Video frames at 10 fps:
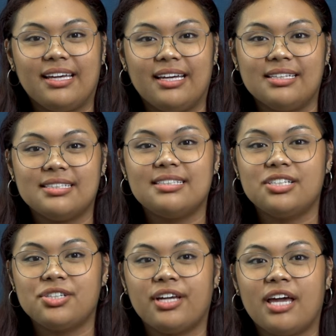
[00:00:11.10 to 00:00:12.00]
Vikings.
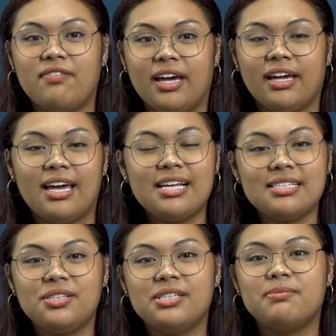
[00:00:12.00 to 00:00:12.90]
This is your
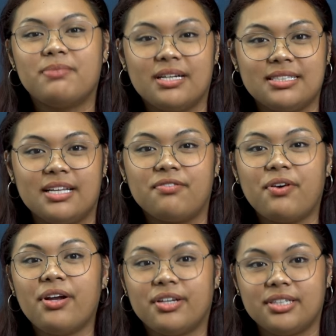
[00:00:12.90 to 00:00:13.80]
News Bulletin
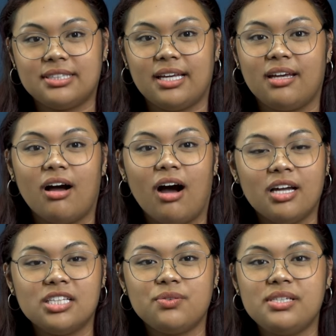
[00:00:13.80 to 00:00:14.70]
for Thursday,
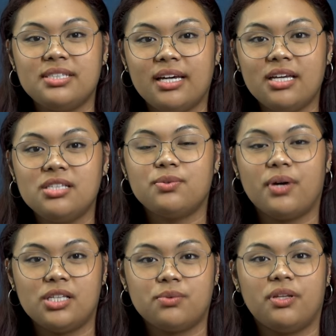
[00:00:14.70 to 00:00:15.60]
August 22nd,
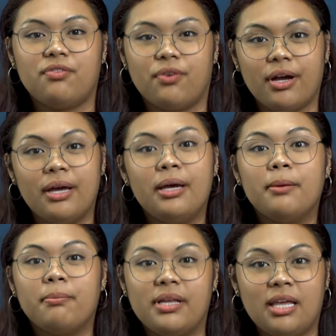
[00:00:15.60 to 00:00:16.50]
2024.
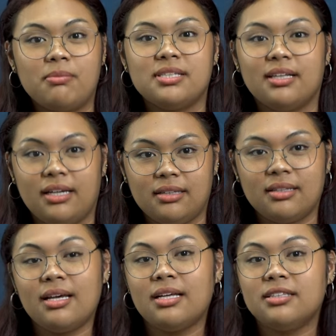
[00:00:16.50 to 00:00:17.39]
My name is
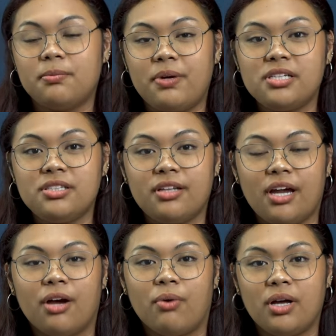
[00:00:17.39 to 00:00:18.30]
Elaine. The peers today
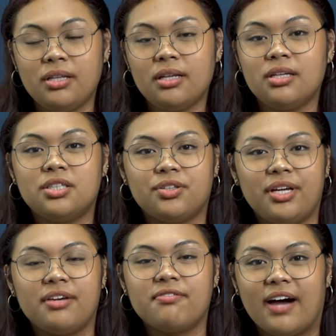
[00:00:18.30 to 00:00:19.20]
are 1,
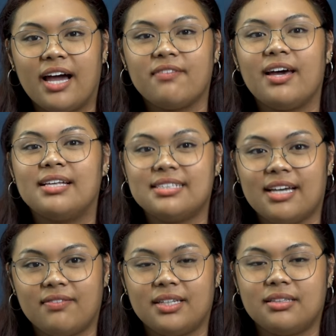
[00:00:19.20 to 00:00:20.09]
3, 5, and
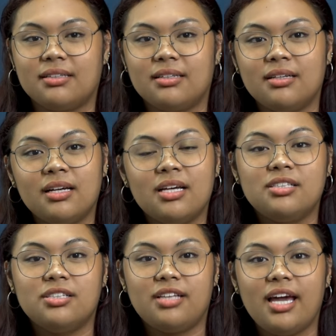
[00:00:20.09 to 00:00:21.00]
7.
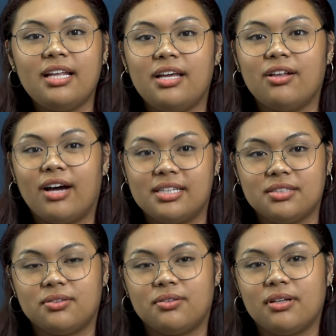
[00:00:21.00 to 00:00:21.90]
Today at Hilo High
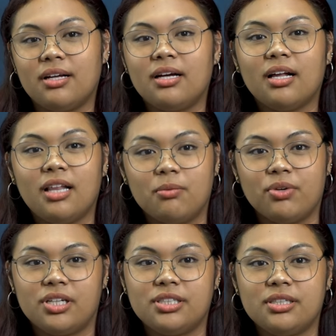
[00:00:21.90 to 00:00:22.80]
School, Club
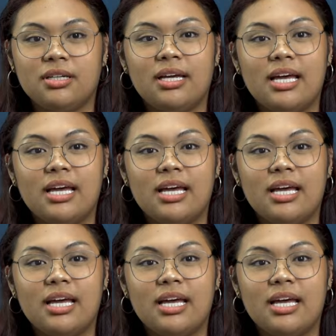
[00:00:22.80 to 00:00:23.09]
Rush.